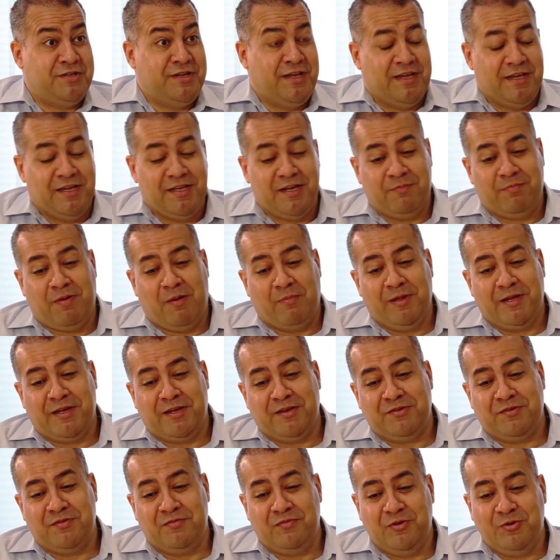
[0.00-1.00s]
in a public
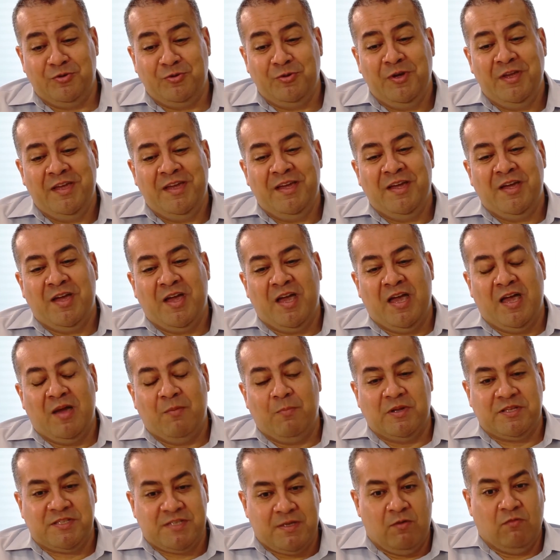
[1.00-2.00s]
interview.
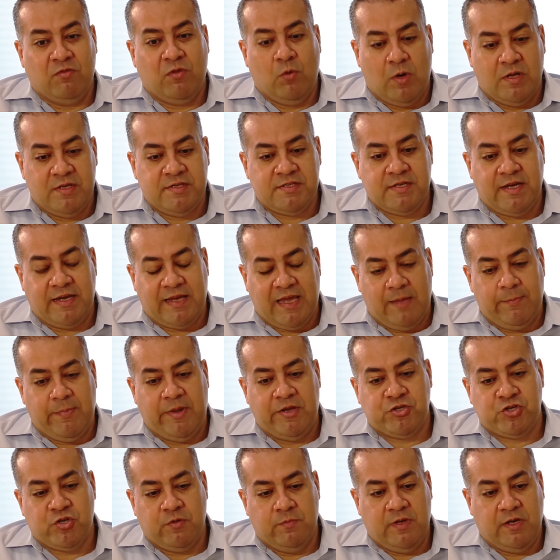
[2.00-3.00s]
But some of the ones I can
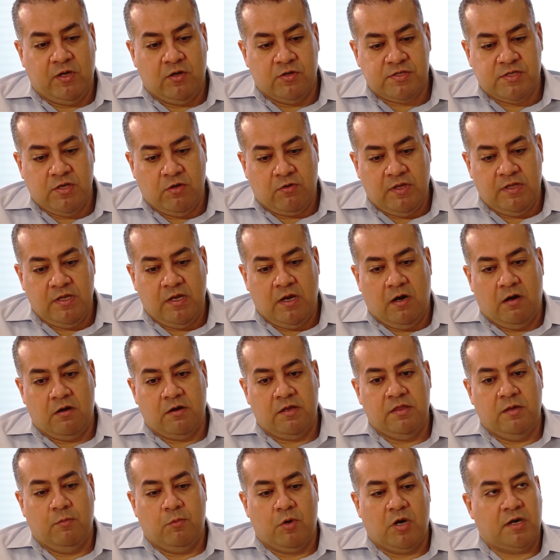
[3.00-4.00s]
mention because they already are
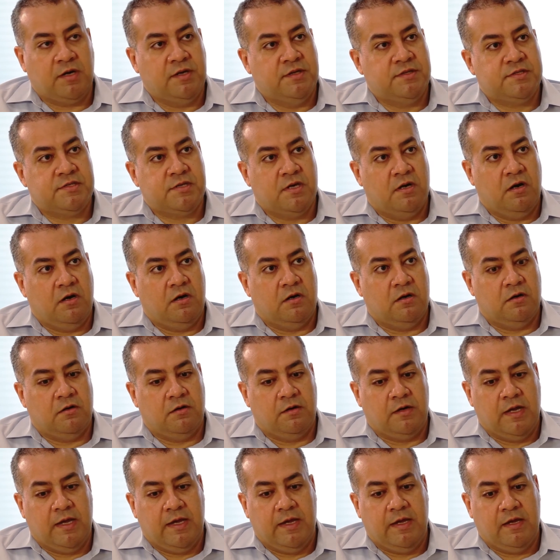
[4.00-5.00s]
in the market
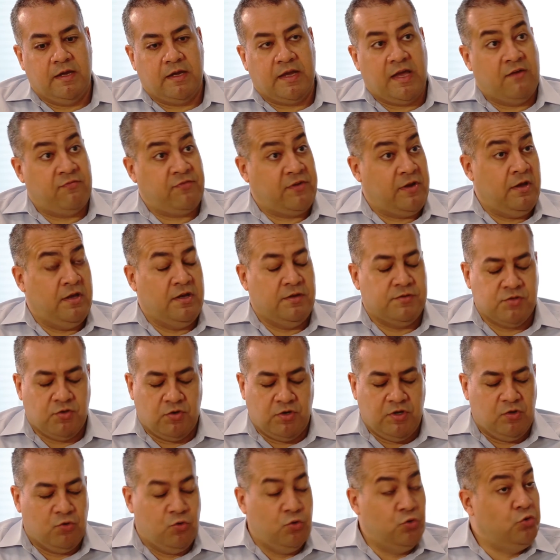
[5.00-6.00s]
are
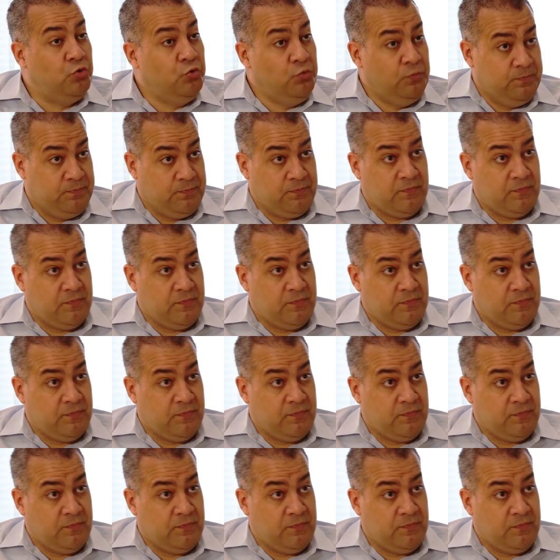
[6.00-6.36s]
Kudu,